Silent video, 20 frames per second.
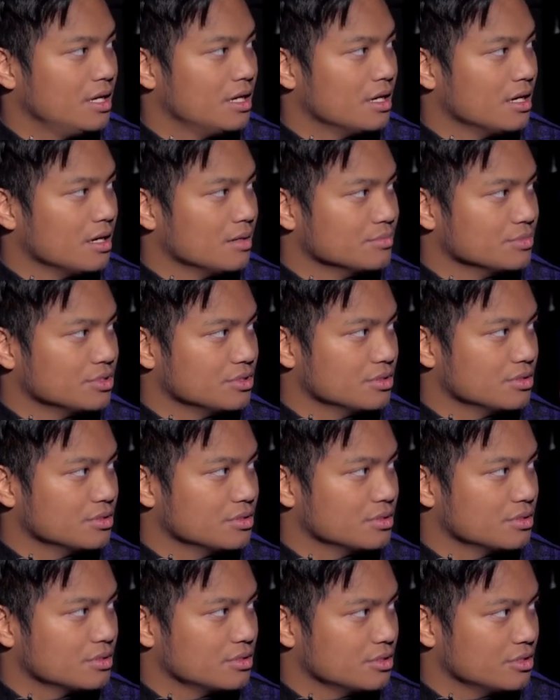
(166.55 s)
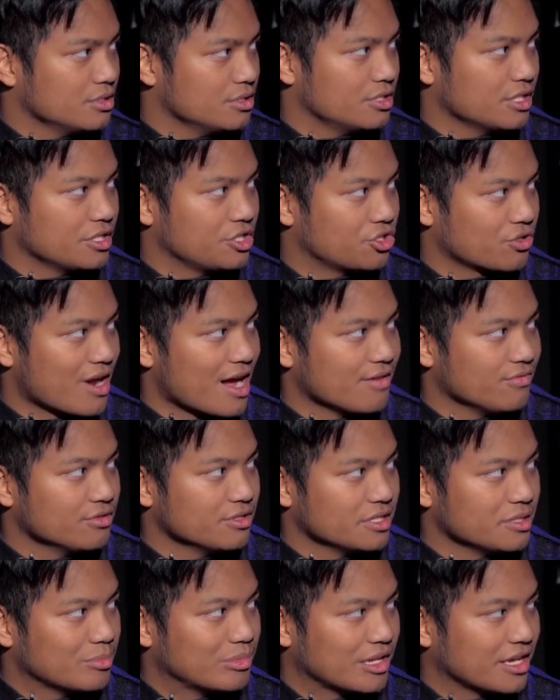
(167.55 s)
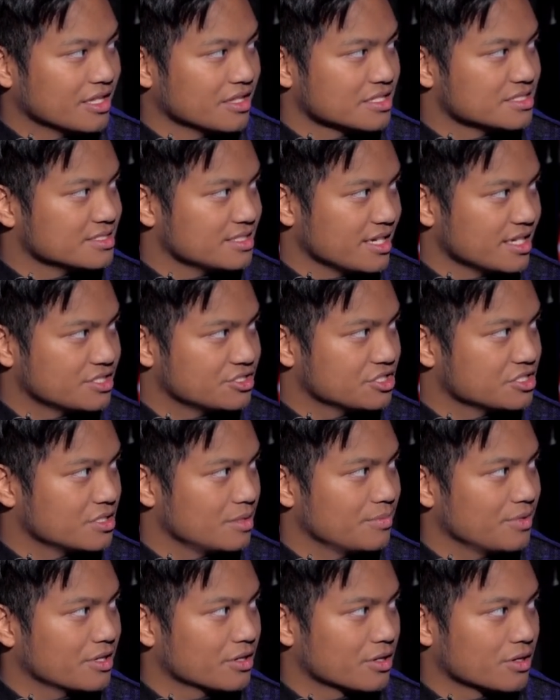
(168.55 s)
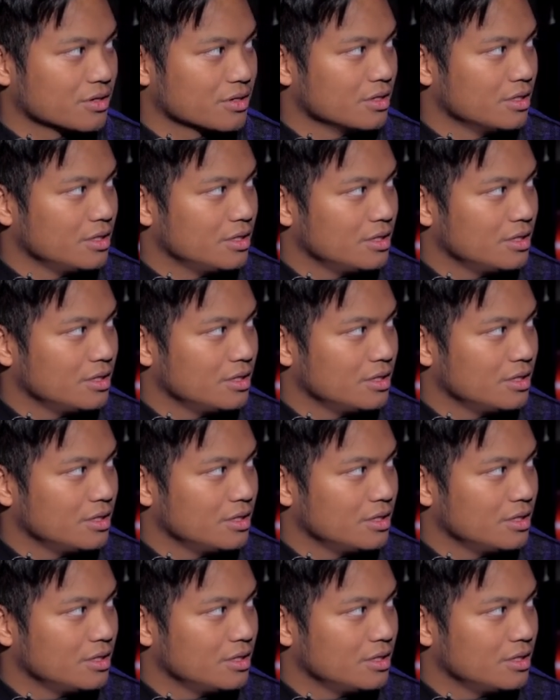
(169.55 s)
Um, do you to travel and play in the states or something or?